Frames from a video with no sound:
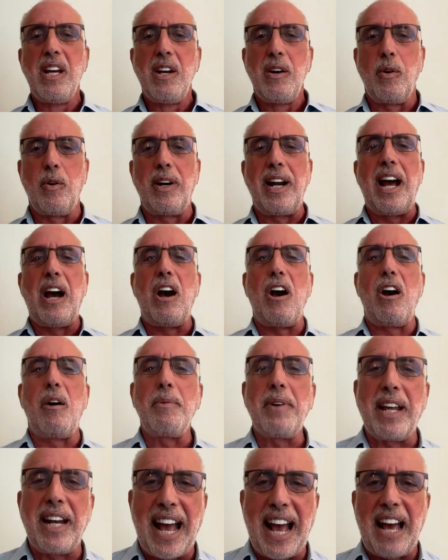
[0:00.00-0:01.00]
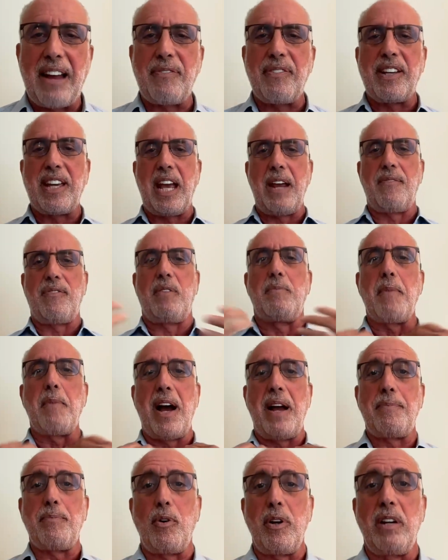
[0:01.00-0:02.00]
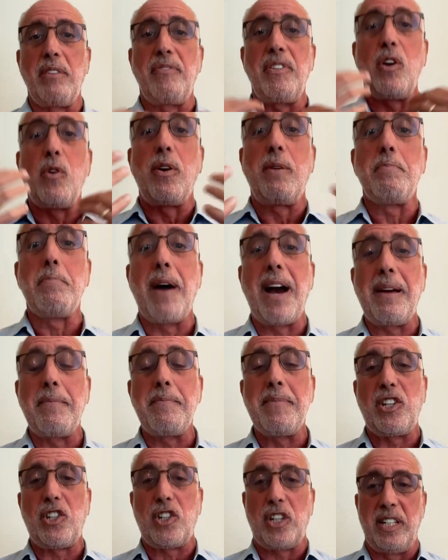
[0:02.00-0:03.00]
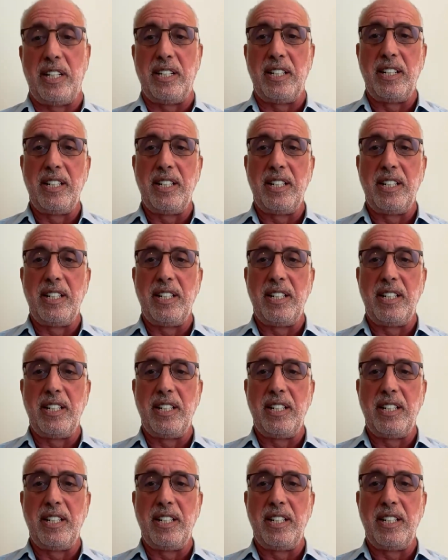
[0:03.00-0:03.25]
or how I'm going to advocate for my point of view and my mission.